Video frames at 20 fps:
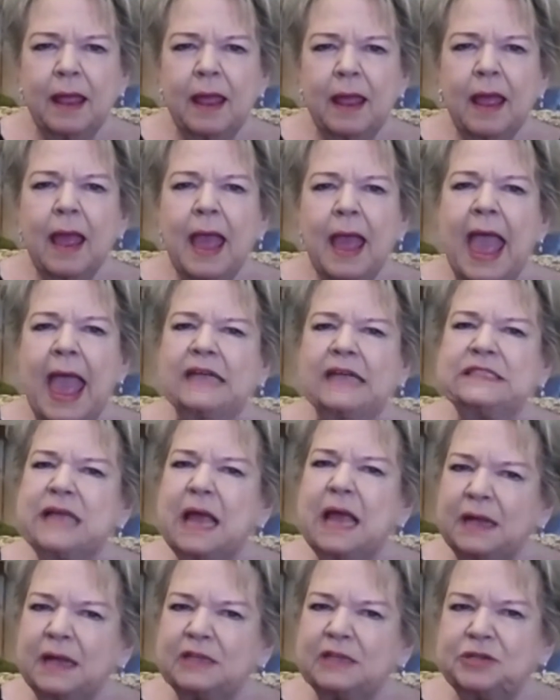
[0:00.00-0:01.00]
as I
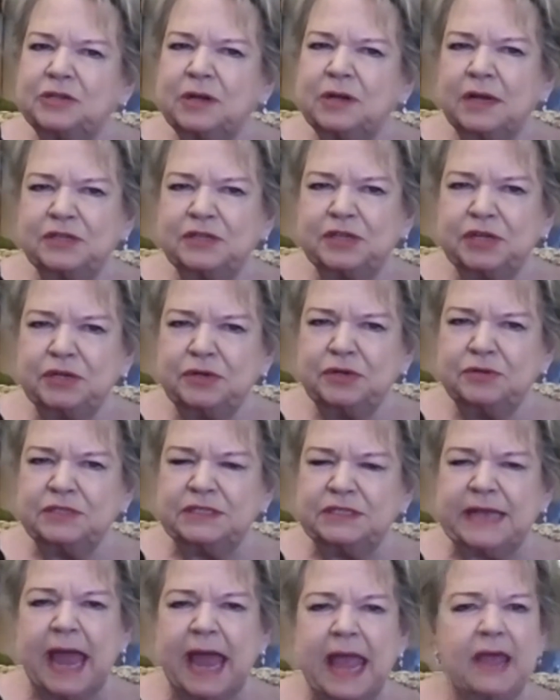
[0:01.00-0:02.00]
mentioned on
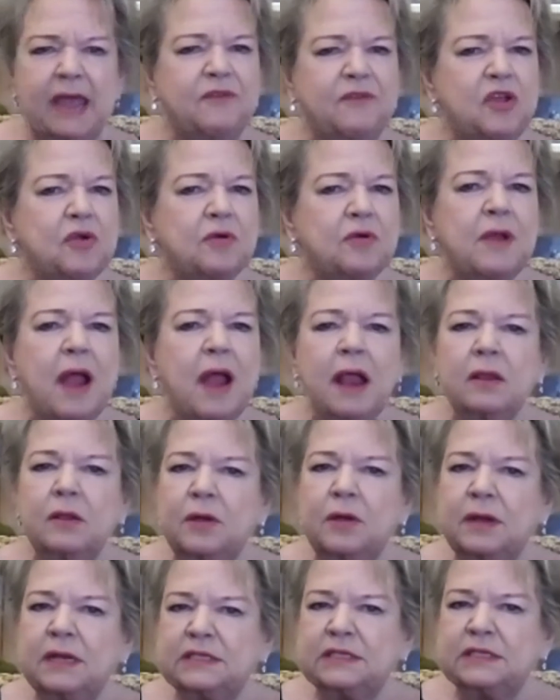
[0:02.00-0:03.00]
Tuesday, if you're not good
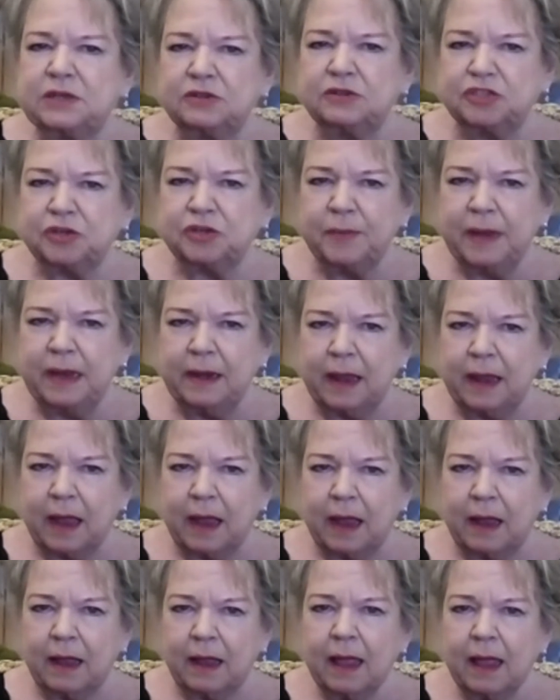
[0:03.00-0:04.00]
at social media,
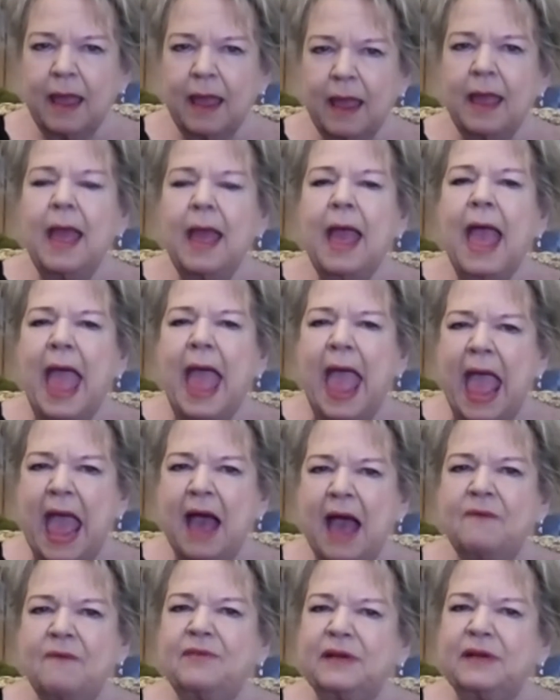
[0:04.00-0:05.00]
have
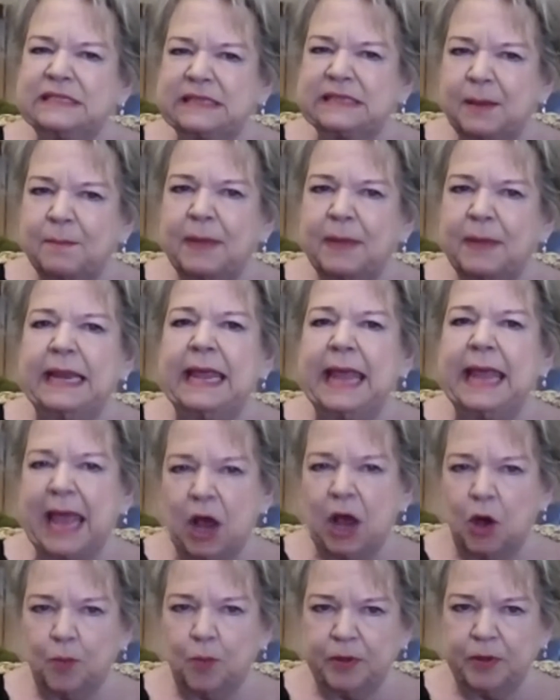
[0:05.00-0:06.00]
somebody help
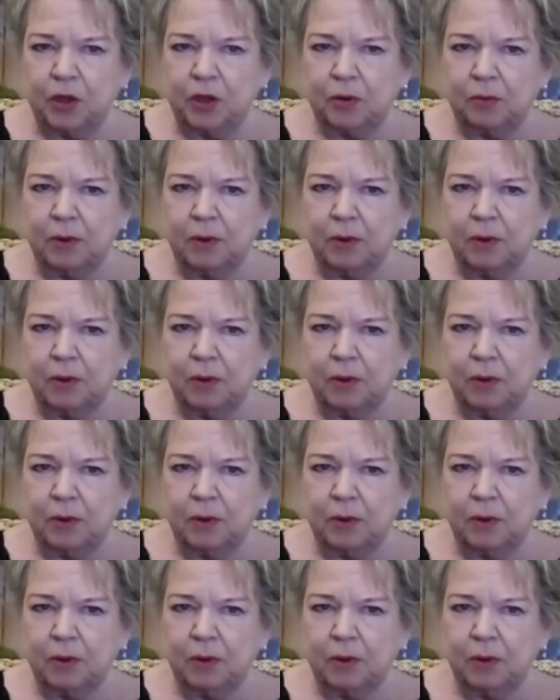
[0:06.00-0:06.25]
you.